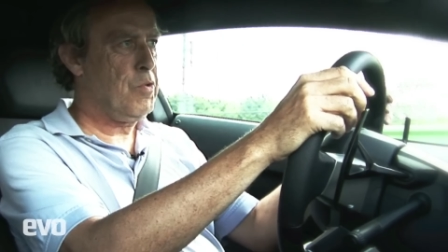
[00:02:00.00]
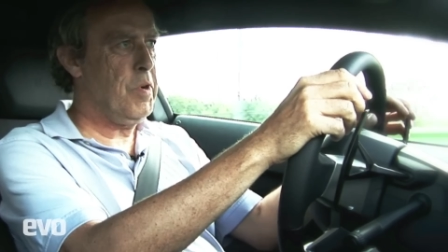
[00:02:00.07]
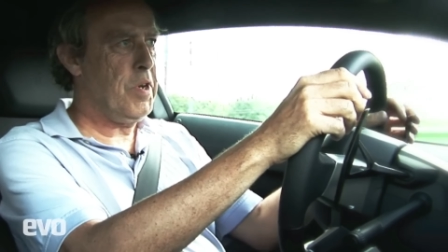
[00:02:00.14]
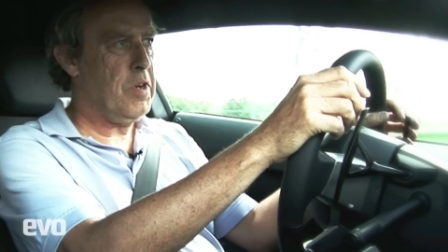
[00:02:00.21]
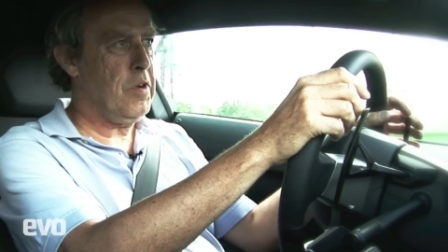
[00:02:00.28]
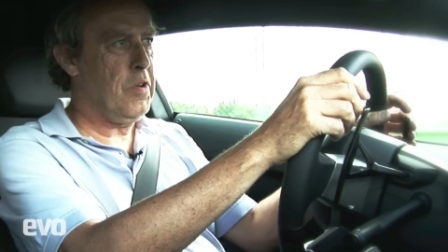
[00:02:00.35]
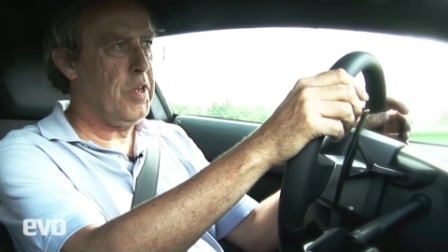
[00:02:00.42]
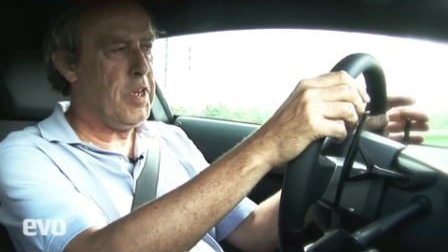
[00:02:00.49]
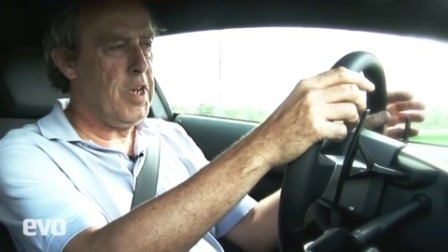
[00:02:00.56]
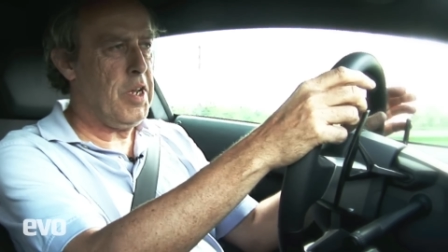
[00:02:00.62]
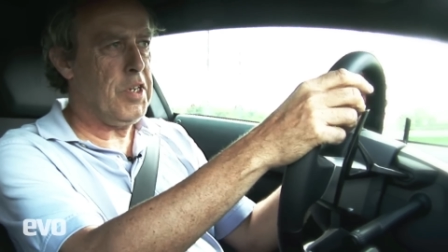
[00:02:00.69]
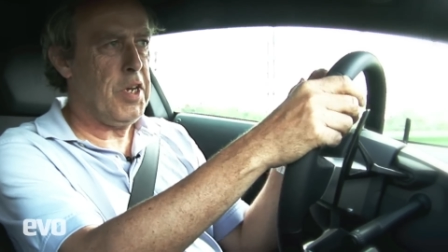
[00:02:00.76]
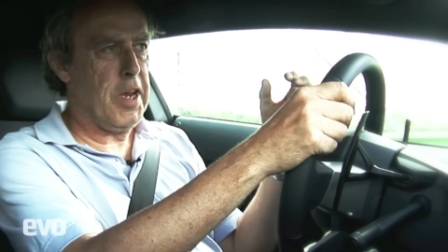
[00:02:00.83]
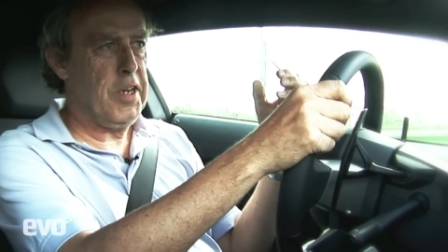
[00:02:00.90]
quicker on the
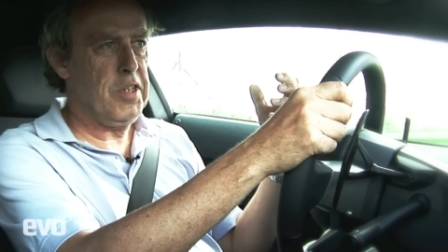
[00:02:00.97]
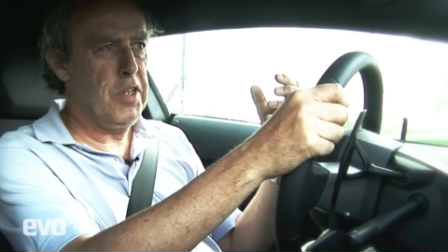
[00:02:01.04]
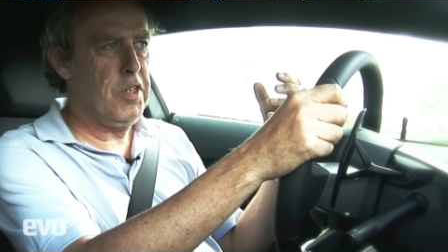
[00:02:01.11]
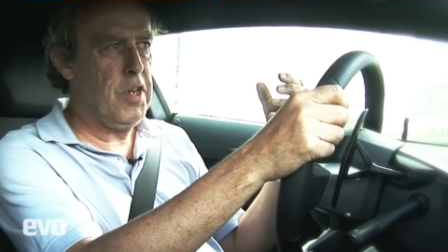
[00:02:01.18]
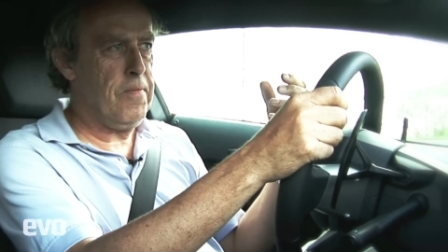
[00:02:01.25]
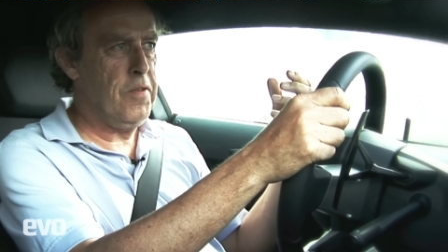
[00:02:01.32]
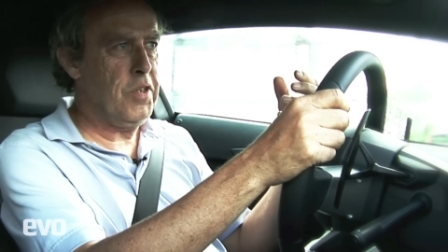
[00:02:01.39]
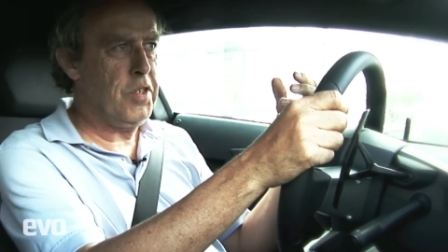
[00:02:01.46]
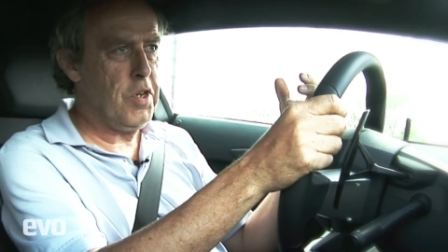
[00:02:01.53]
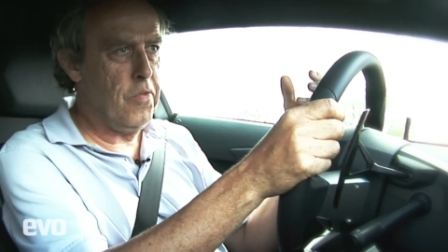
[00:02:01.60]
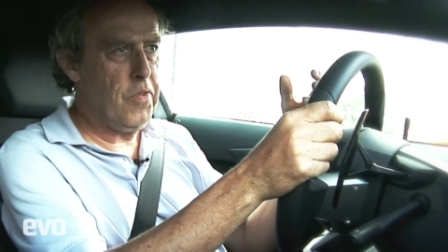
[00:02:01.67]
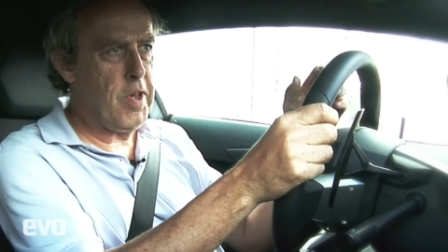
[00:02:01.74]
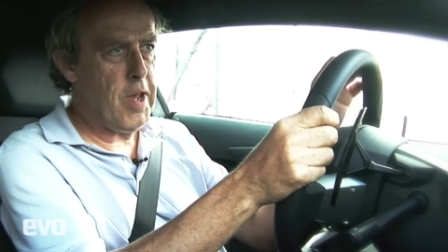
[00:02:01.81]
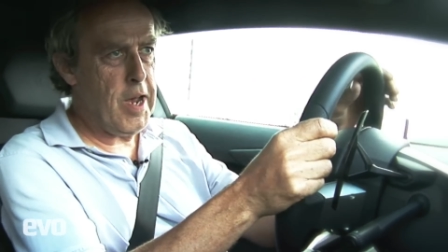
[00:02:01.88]
gear change, and the difference
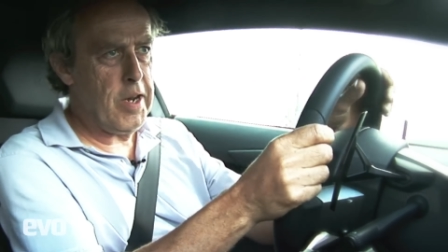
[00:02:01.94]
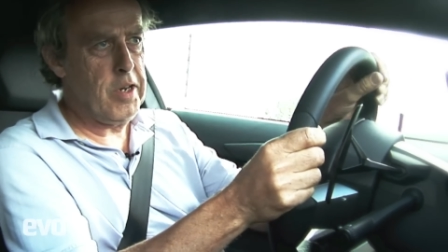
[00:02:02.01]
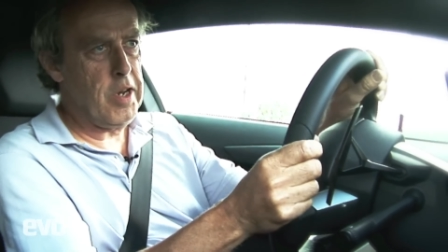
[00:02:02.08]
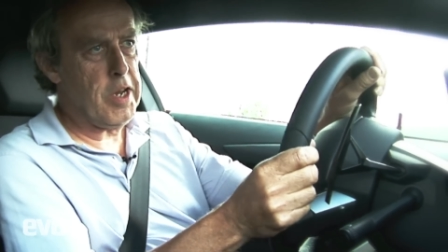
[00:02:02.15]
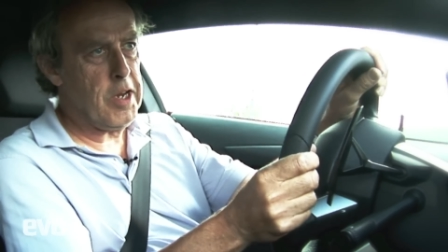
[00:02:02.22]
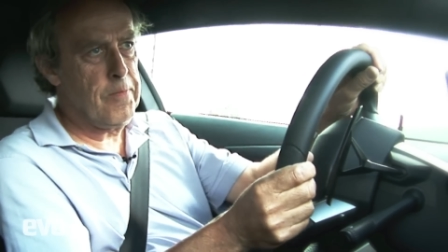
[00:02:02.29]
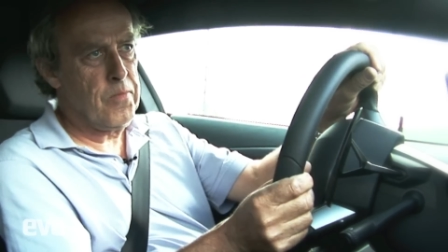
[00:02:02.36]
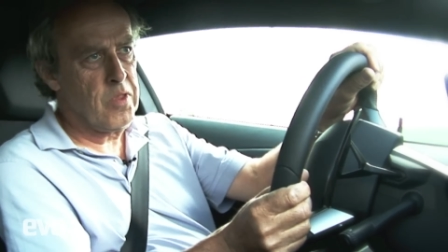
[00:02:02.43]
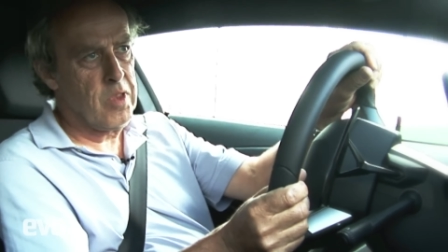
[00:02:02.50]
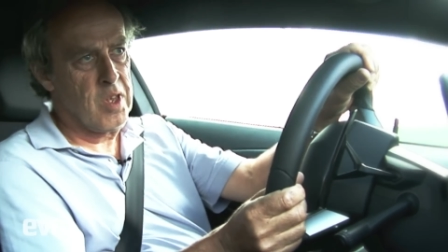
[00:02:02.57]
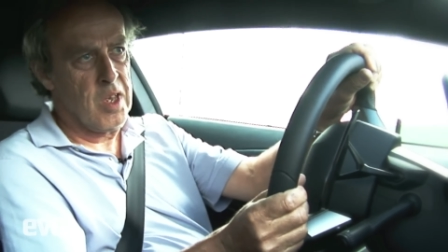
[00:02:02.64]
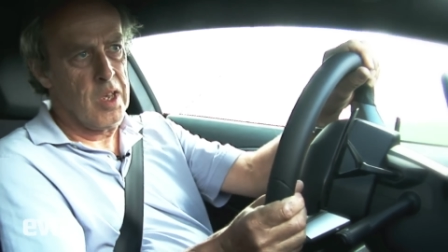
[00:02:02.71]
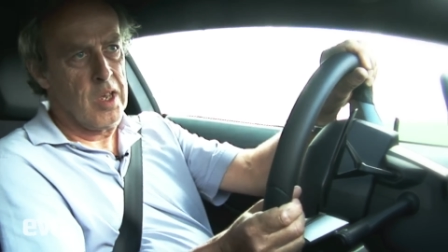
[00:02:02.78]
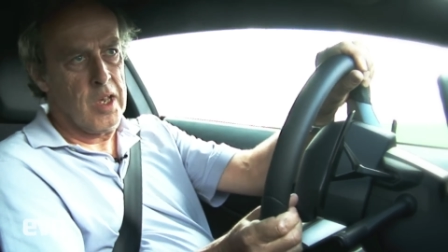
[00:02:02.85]
on the handling
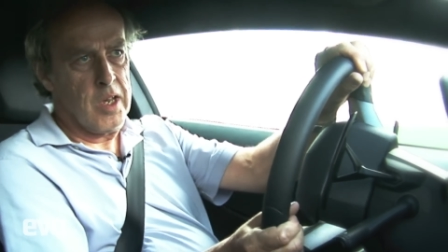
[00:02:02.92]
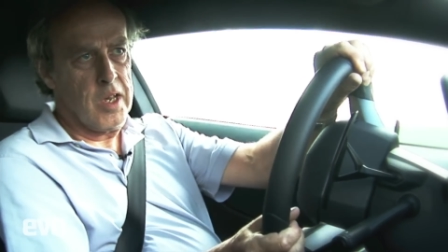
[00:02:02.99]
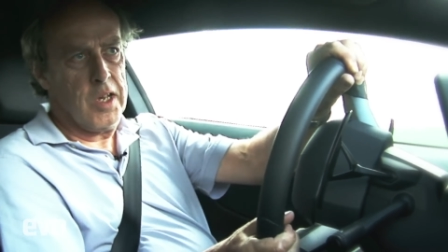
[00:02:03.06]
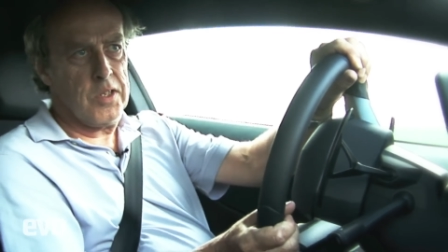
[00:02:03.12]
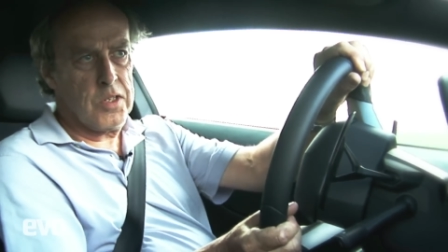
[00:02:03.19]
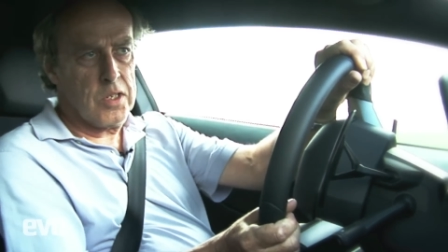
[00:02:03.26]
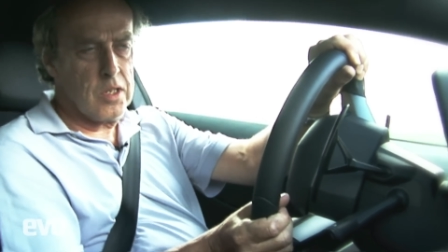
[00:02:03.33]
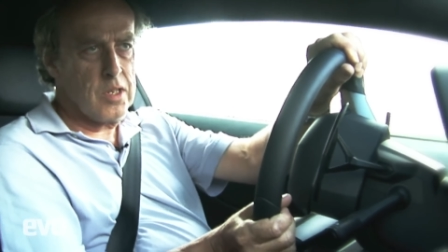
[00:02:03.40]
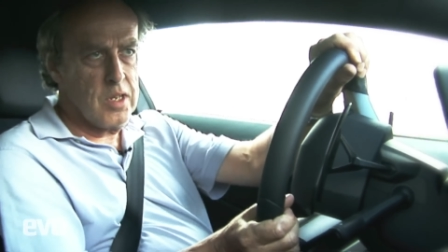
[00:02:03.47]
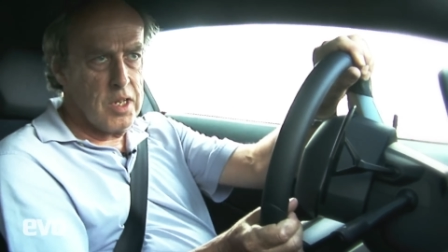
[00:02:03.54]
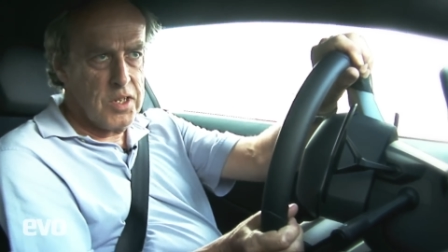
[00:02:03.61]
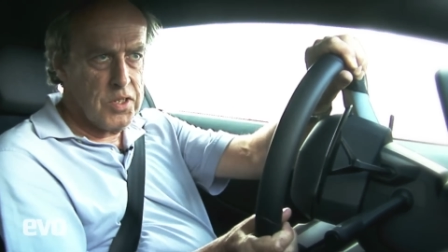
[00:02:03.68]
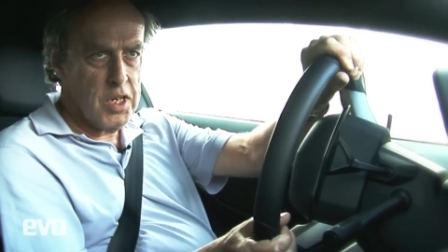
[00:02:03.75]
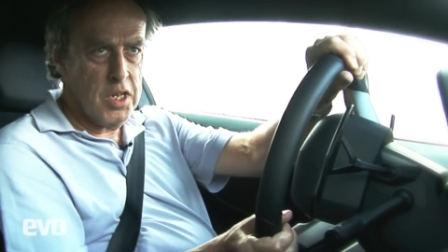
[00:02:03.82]
is
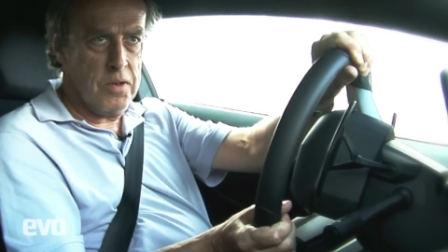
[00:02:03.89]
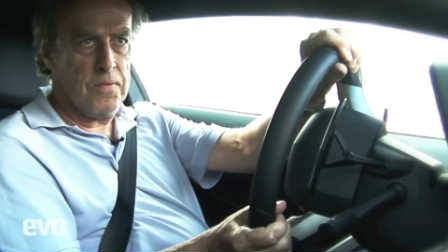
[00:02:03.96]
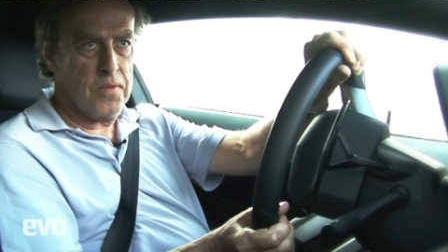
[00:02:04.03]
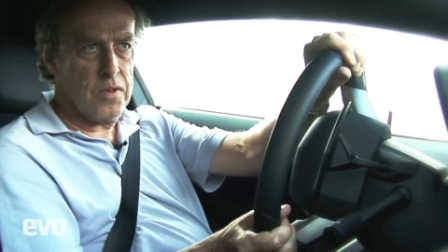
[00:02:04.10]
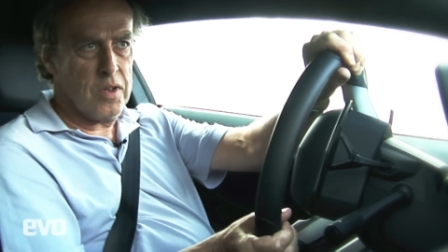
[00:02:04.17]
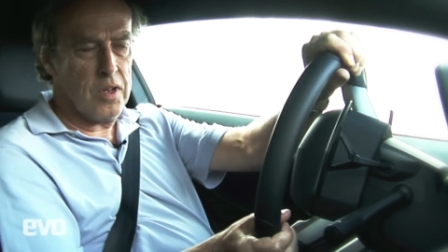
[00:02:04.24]
instead of